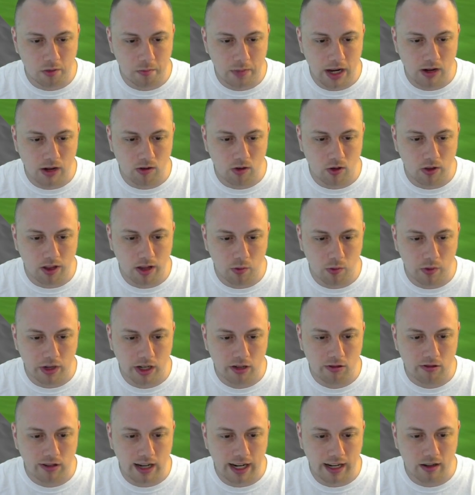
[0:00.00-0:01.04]
barrel that we
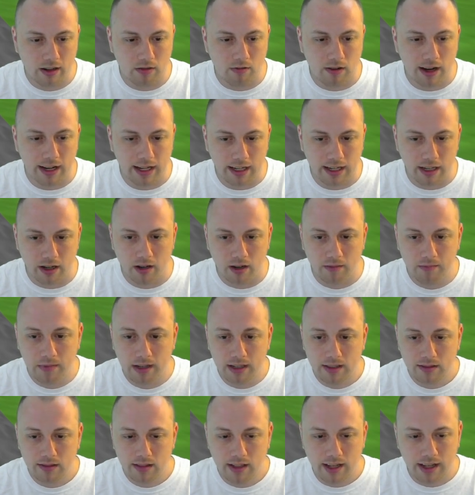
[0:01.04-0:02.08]
created right here.
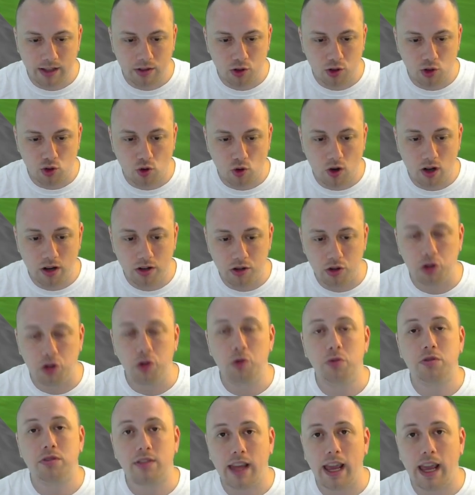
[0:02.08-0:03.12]
It's drawn
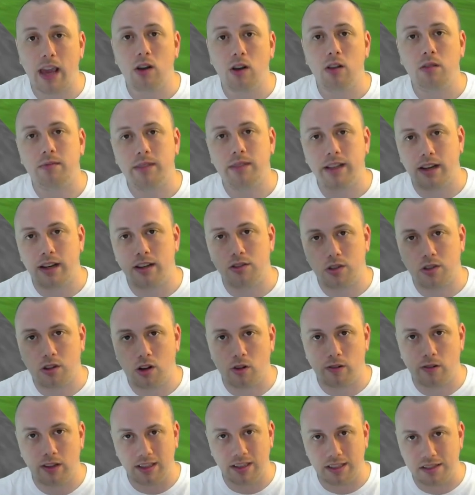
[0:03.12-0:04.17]
to scale. It is
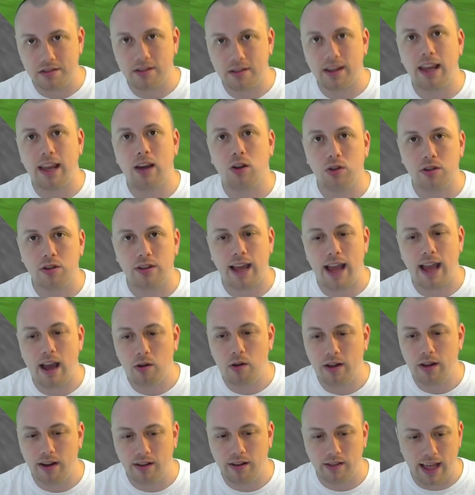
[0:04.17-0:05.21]
currently scaled
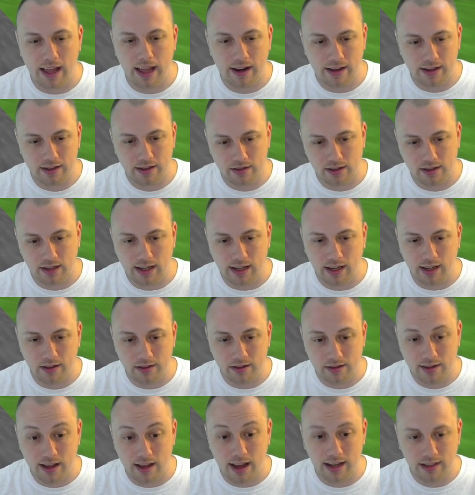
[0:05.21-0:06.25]
down, and that is the
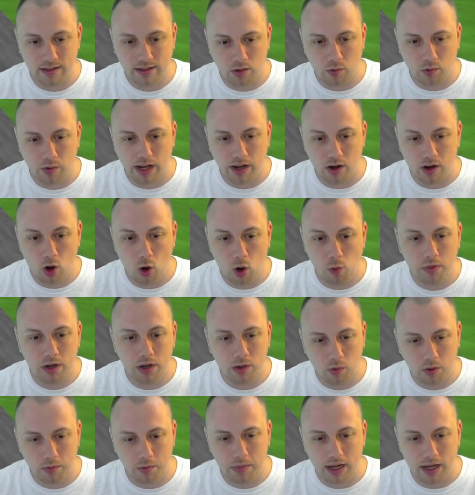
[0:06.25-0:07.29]
size that we had hoped
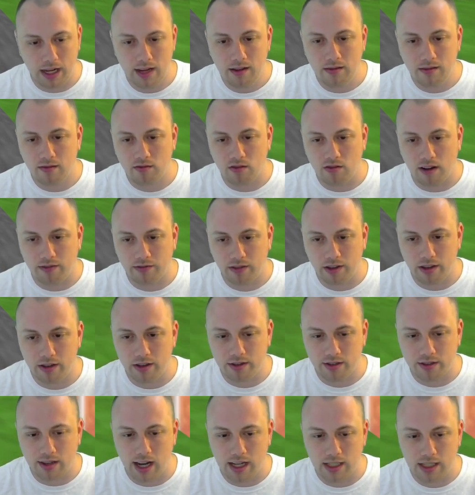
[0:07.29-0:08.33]
it would be, roughly
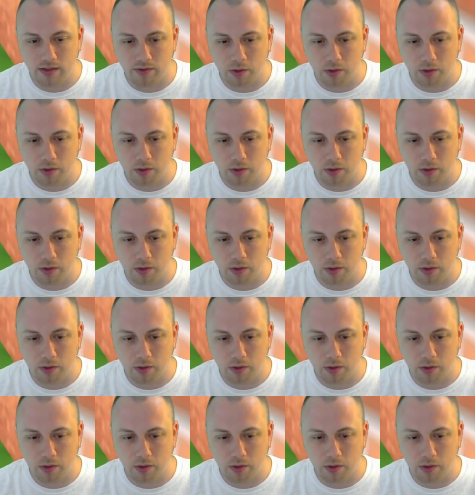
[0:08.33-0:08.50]
the size of a